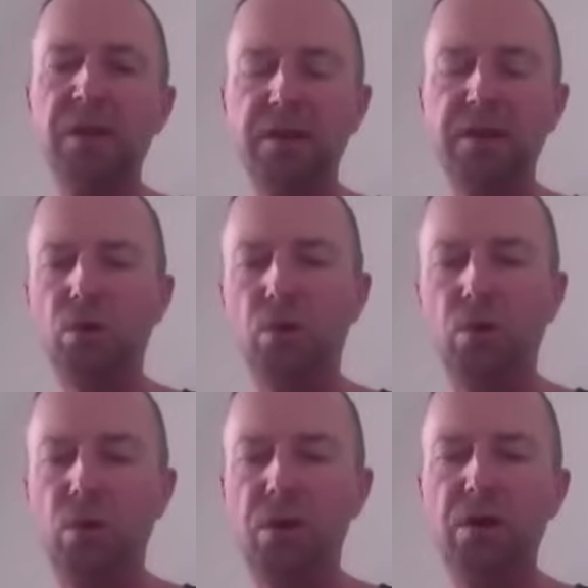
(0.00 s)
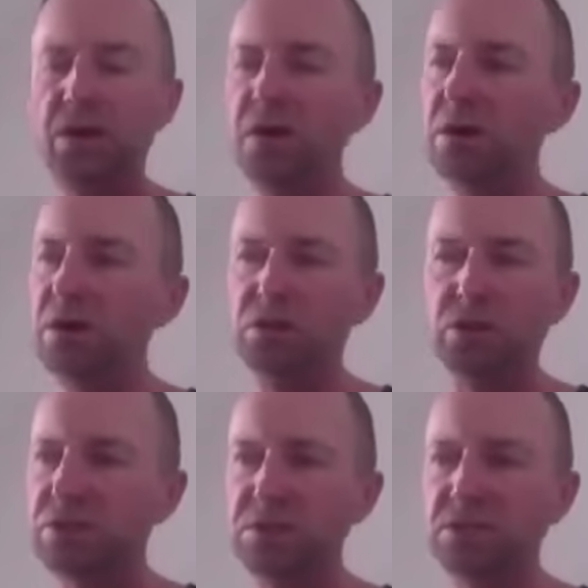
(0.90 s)
if you're
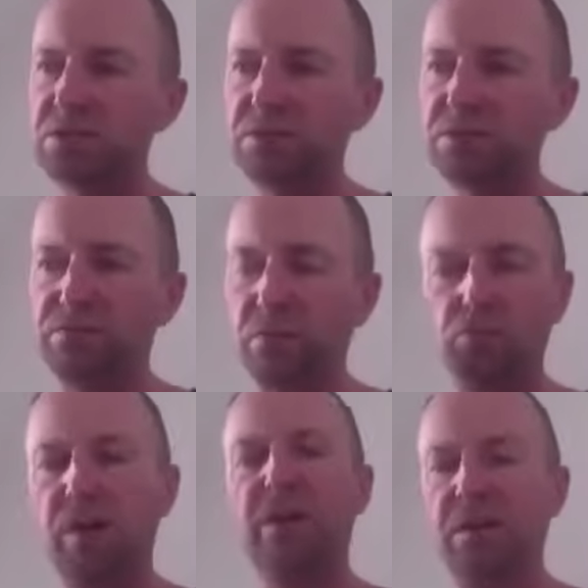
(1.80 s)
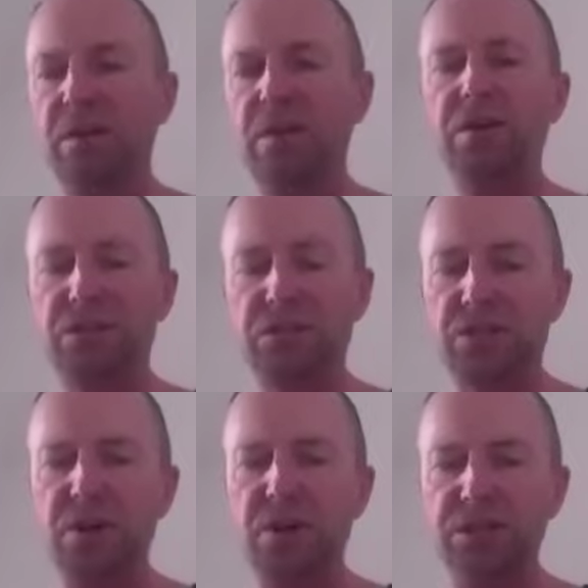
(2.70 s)
just from regular
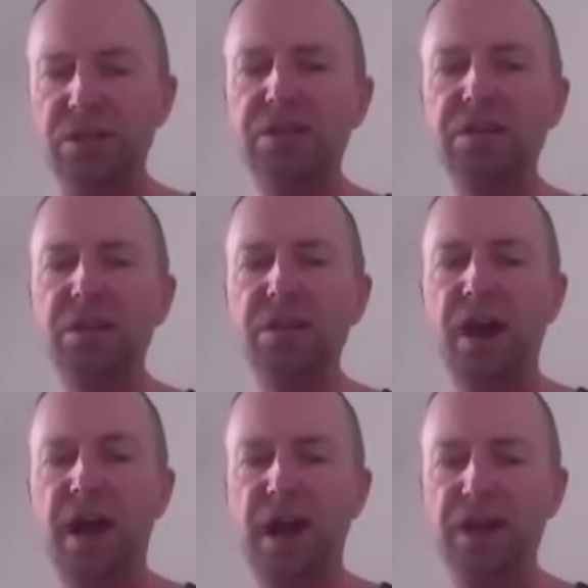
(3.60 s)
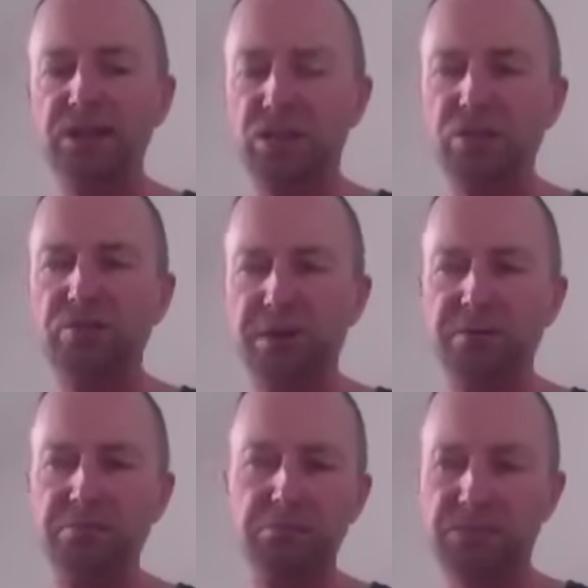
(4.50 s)
society and you've
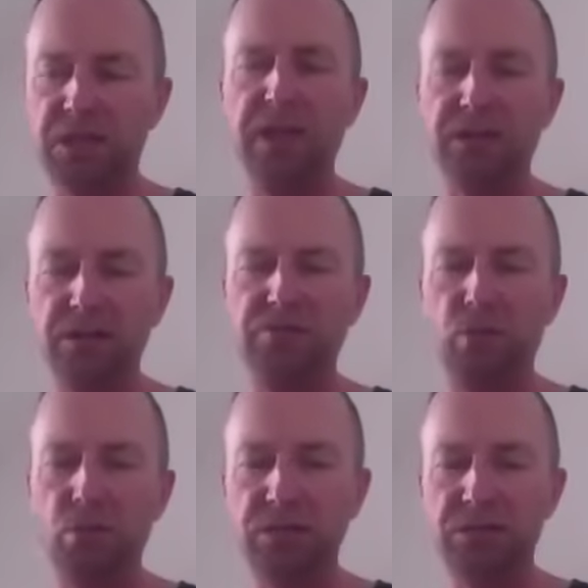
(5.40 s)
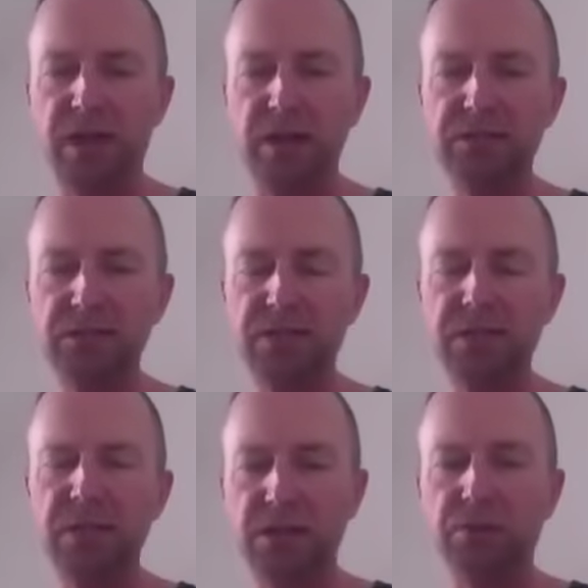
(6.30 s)
been selected for success,
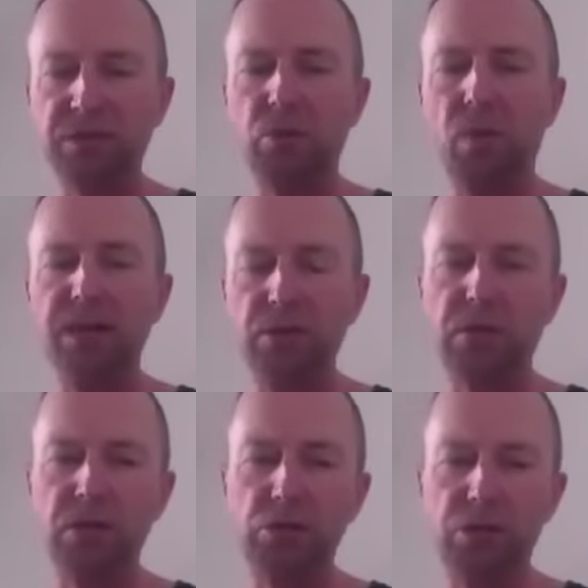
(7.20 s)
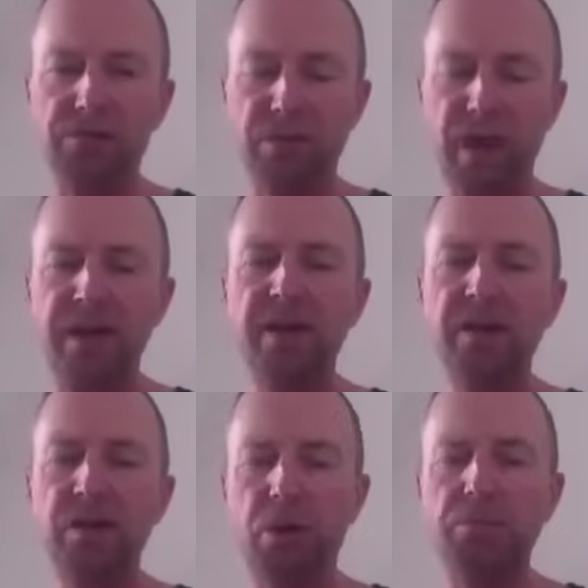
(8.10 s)
there is a way you can achieve that
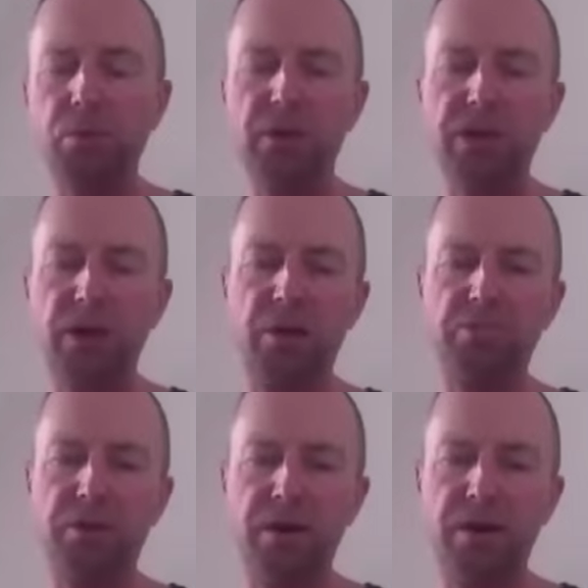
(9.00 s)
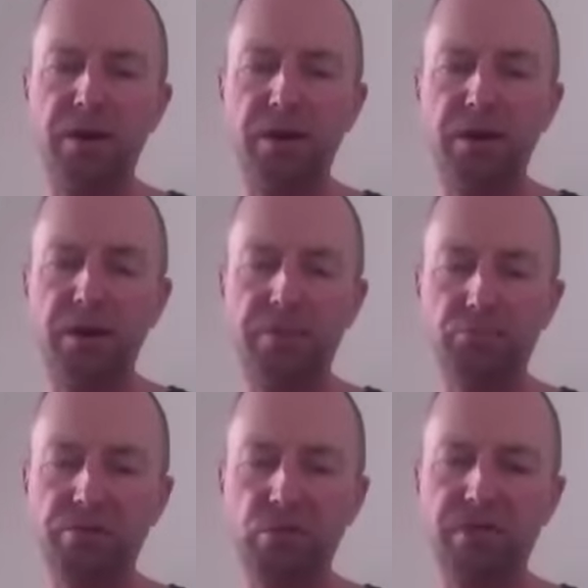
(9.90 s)
by putting up a
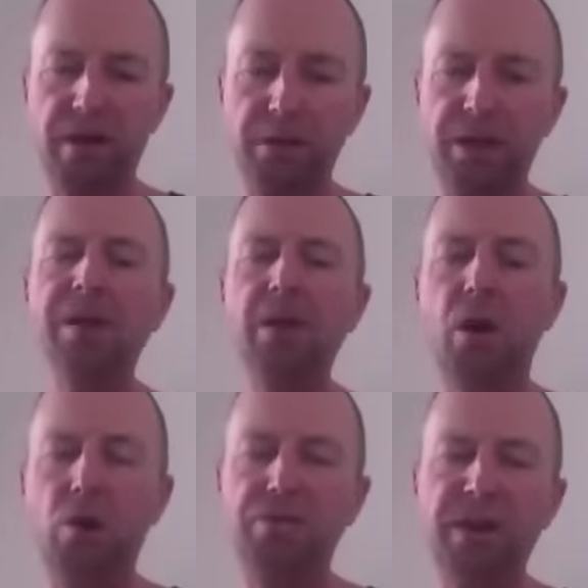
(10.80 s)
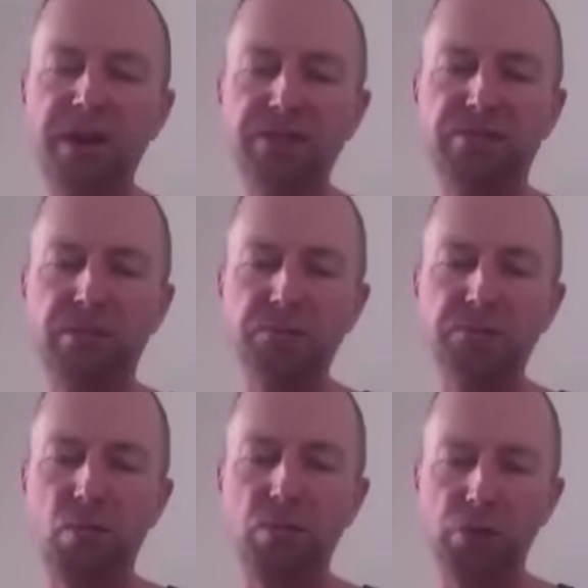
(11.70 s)
member of your family. Often it is a
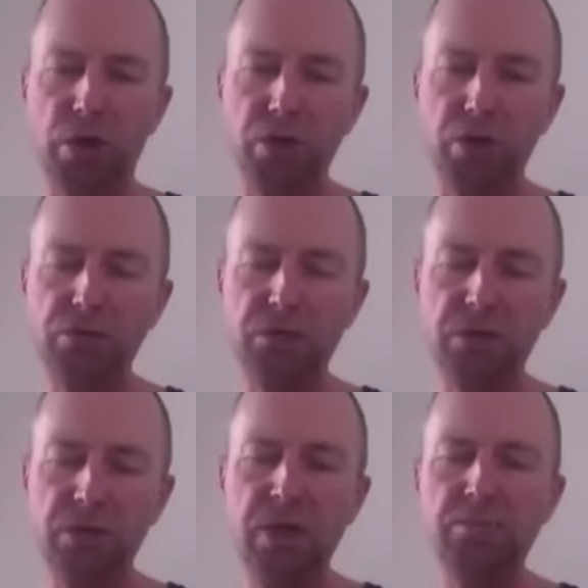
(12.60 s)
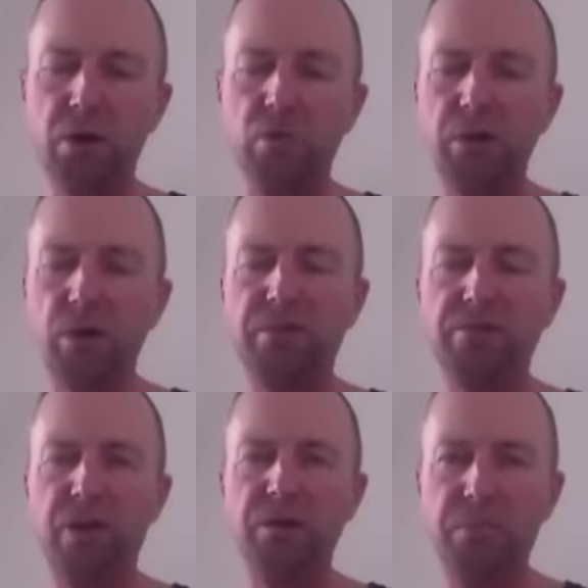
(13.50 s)
firstborn child, but we often
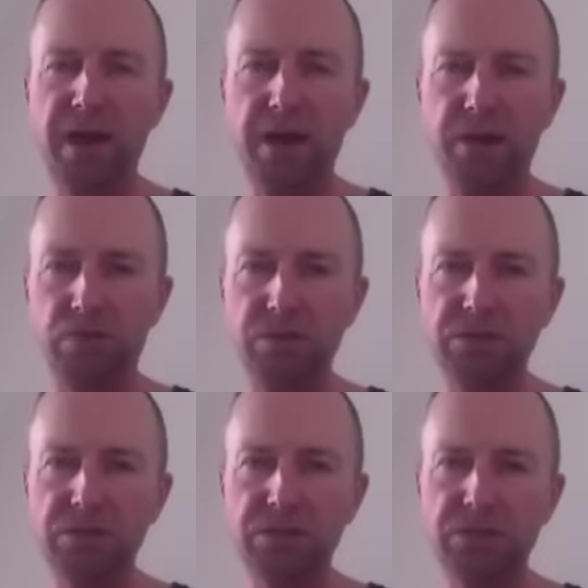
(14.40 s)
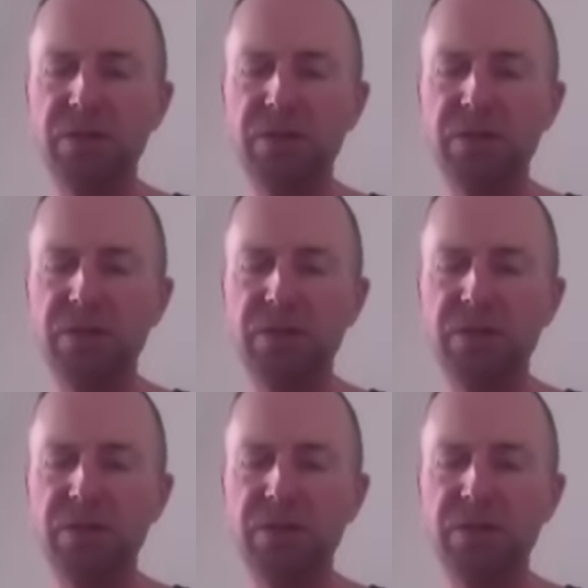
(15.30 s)
find parents,